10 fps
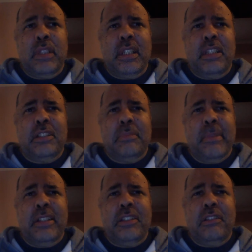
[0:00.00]
It has
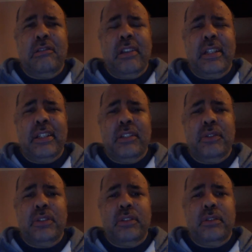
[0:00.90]
meant a great
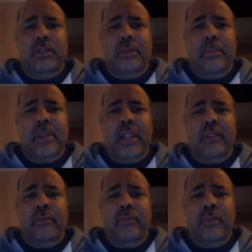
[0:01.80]
deal to
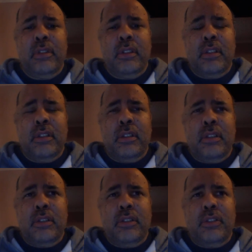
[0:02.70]
me
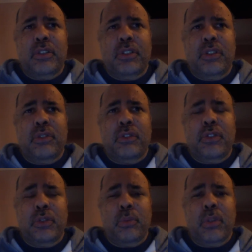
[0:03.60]
to
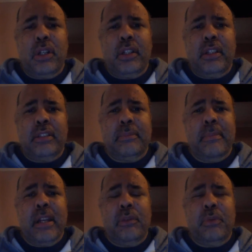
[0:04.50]
do work as
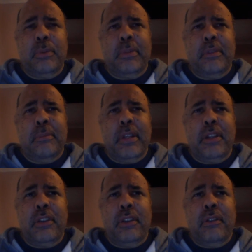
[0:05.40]
Man Woman
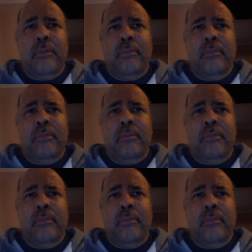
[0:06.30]
Myth.